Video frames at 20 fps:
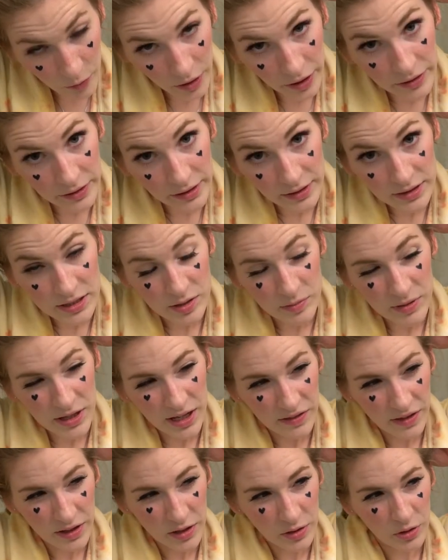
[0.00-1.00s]
where it needs to be.
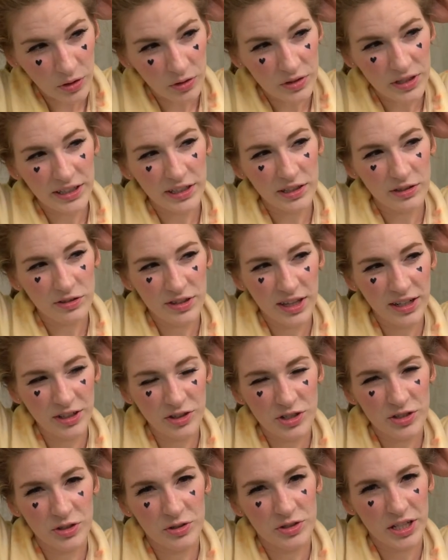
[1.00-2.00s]
And then you look like, then it
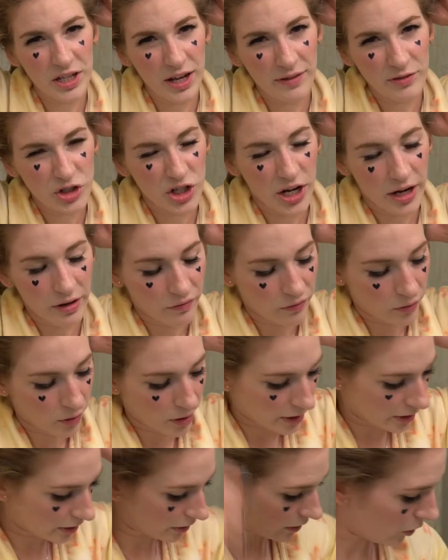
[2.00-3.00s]
just looks like you have a giant
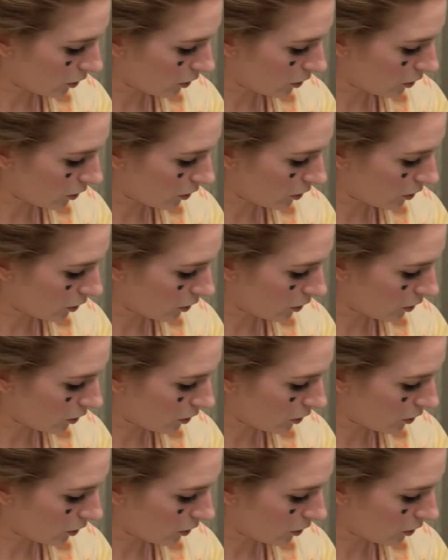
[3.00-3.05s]
forehead, and